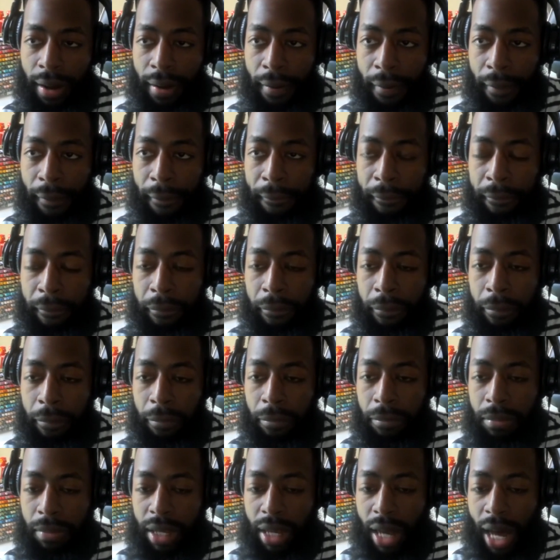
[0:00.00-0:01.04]
Um,
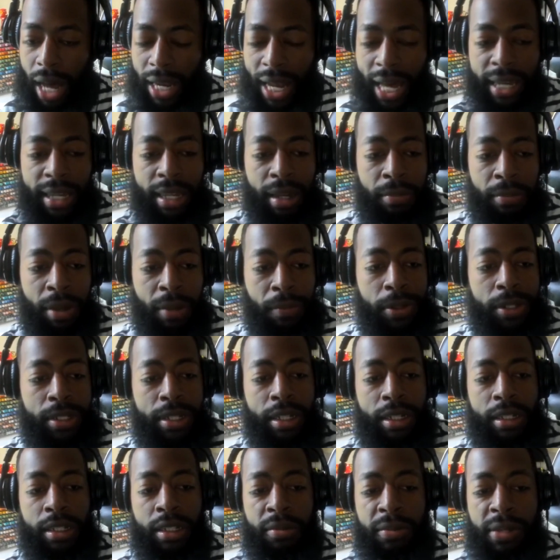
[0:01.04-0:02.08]
I like him in
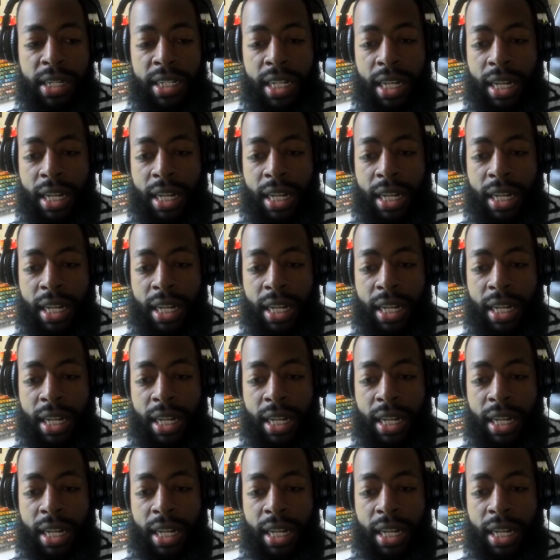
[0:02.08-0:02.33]
particular because